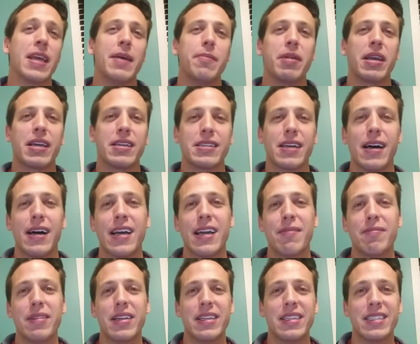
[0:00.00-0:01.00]
because i
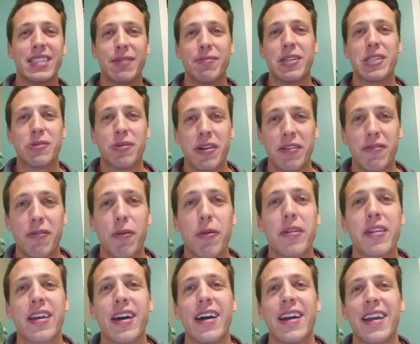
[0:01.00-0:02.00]
am the december
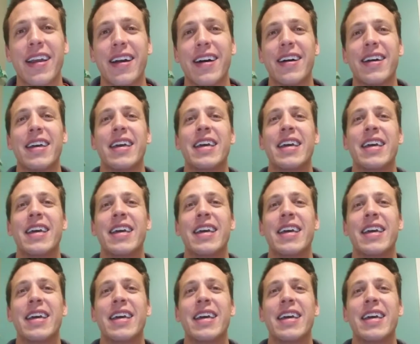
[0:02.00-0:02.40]
24th kind of guy